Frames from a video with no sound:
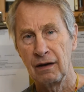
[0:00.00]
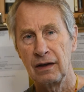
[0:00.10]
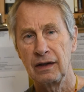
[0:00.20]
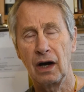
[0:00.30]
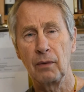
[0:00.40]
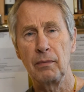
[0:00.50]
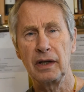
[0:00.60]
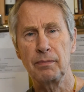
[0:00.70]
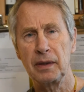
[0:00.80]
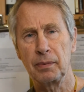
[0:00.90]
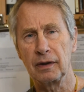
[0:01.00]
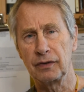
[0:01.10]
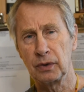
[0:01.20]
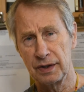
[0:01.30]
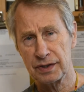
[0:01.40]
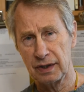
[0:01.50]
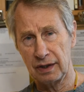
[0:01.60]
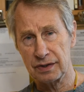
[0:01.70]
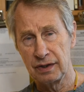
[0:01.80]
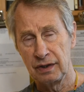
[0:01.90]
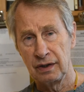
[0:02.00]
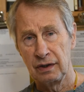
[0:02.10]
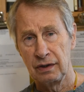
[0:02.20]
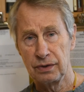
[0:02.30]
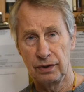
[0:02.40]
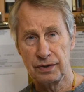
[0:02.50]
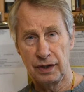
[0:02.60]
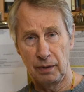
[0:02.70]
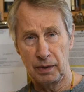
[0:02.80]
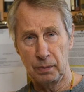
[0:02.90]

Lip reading: Now, many people have criticized George W.